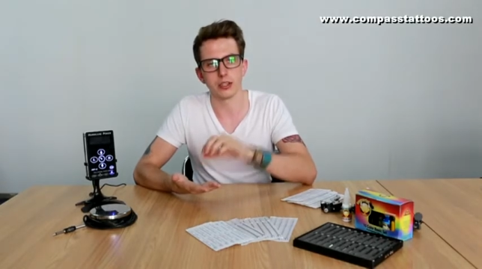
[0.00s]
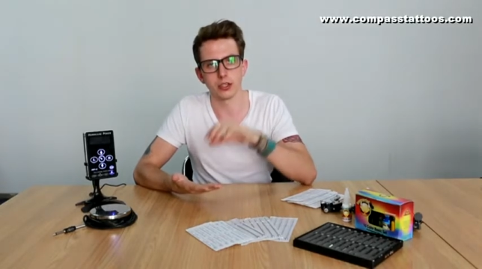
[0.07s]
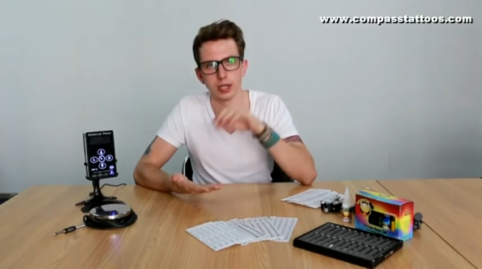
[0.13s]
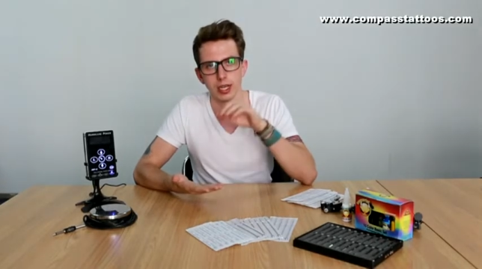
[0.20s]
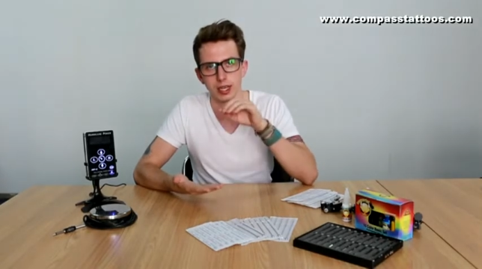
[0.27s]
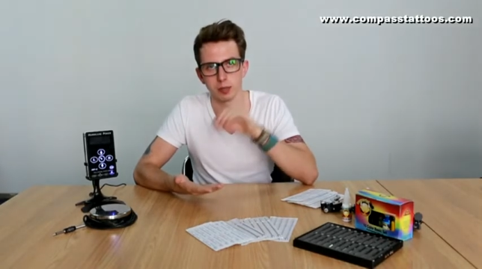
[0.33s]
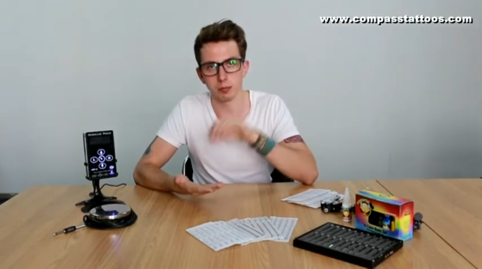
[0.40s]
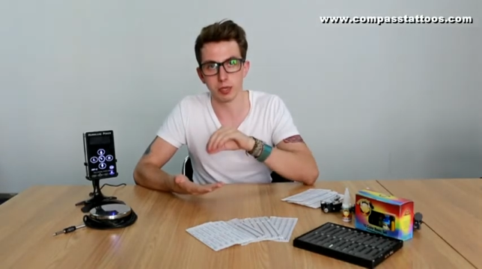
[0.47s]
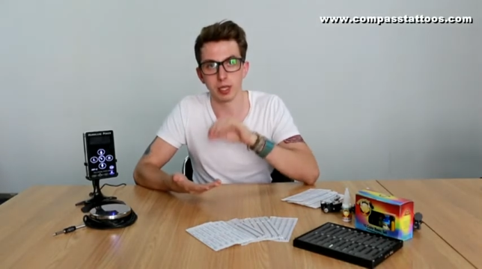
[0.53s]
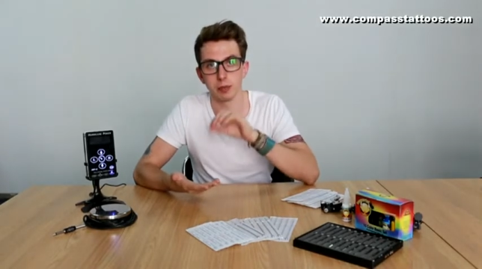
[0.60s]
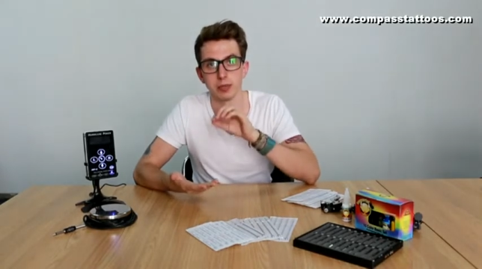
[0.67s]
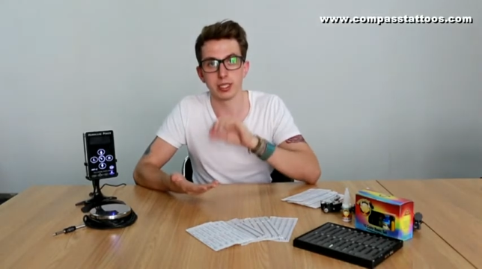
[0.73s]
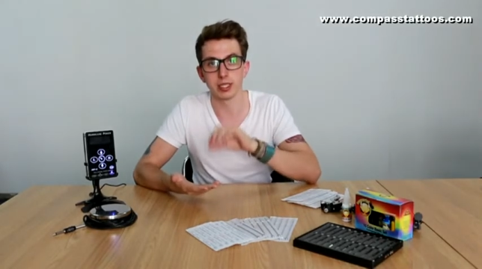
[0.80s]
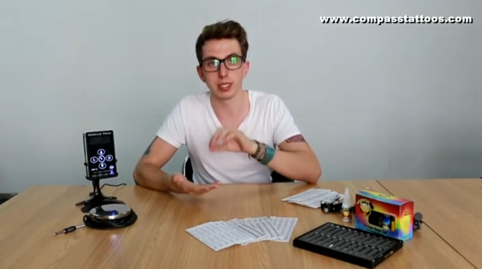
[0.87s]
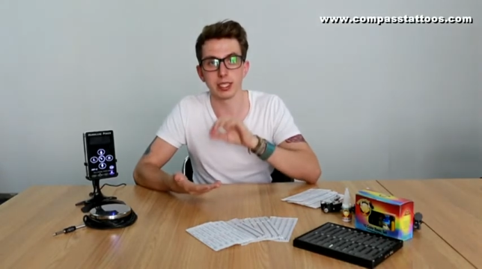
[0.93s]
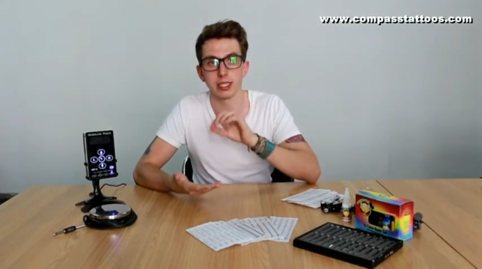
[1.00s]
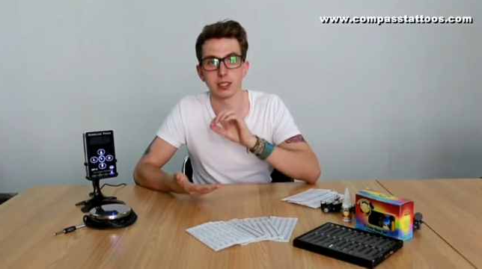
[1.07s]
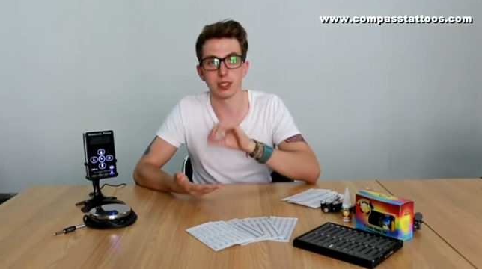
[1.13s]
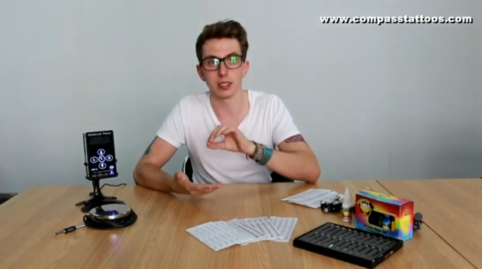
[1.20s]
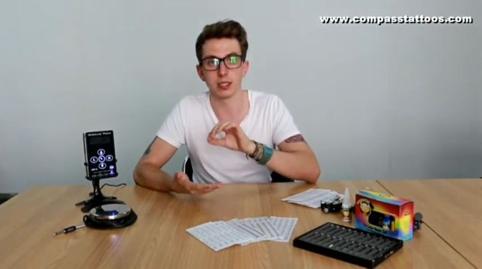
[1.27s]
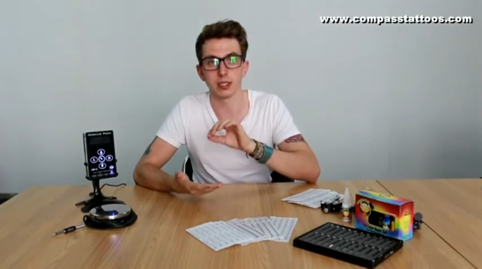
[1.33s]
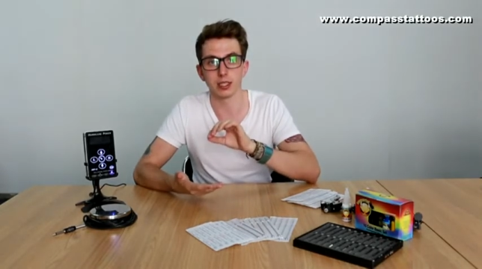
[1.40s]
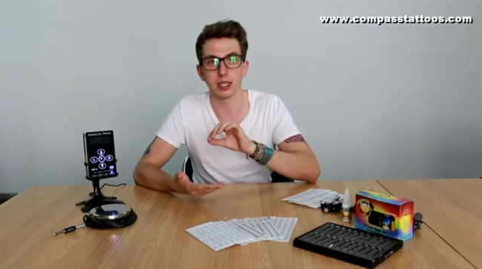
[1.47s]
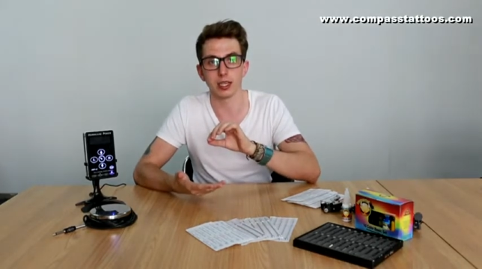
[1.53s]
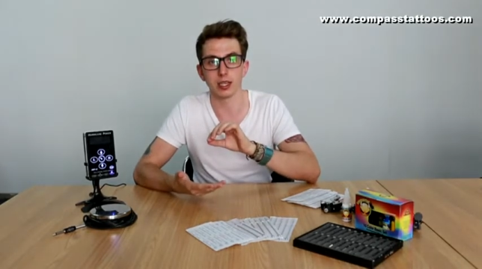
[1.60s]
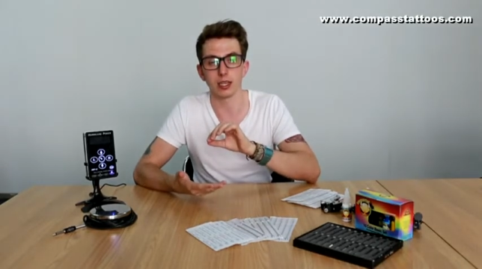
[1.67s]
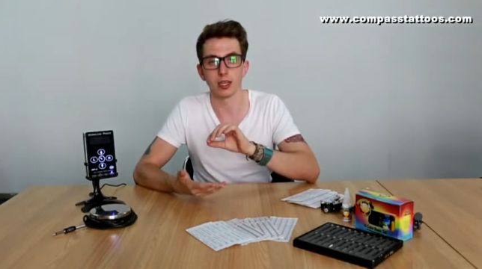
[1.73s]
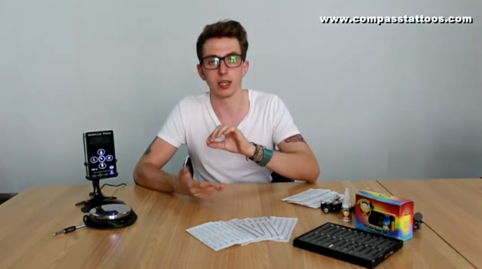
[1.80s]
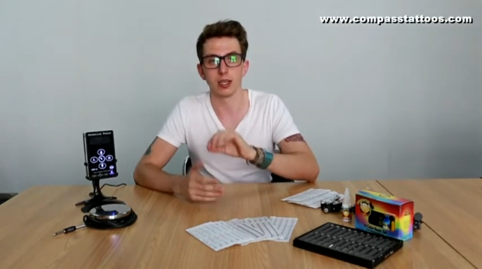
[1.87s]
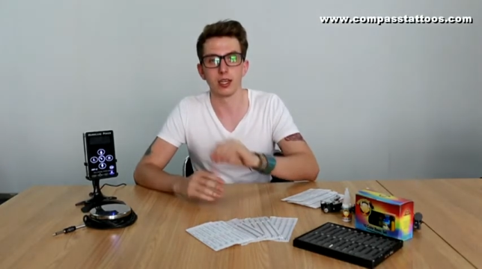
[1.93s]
to get the pigment into the skin.